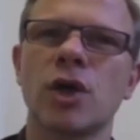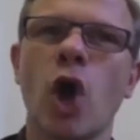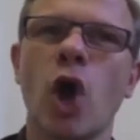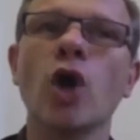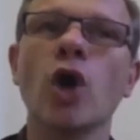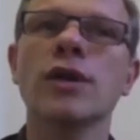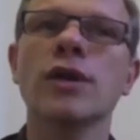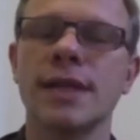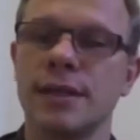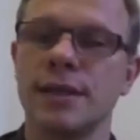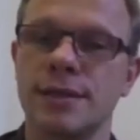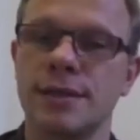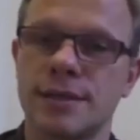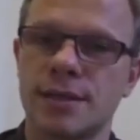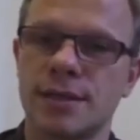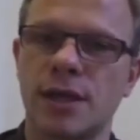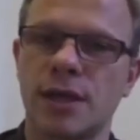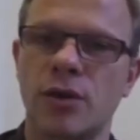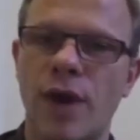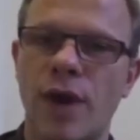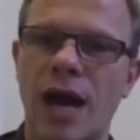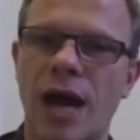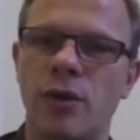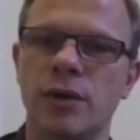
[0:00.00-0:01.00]
content
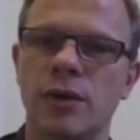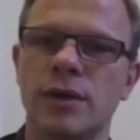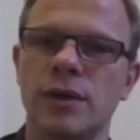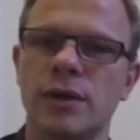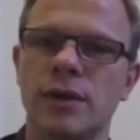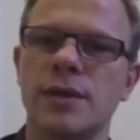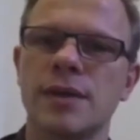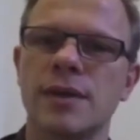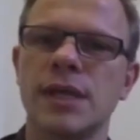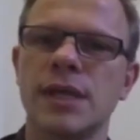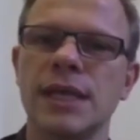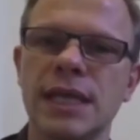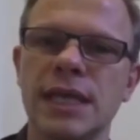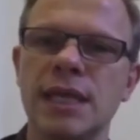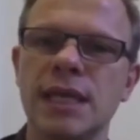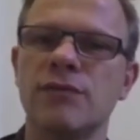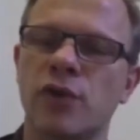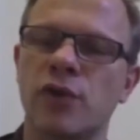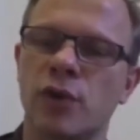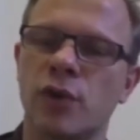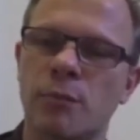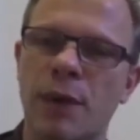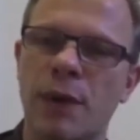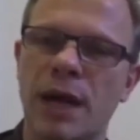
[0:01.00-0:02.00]
around the
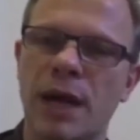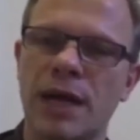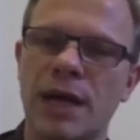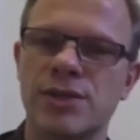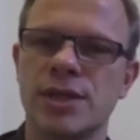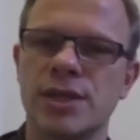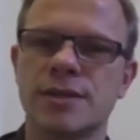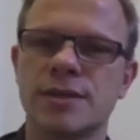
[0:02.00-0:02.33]
need for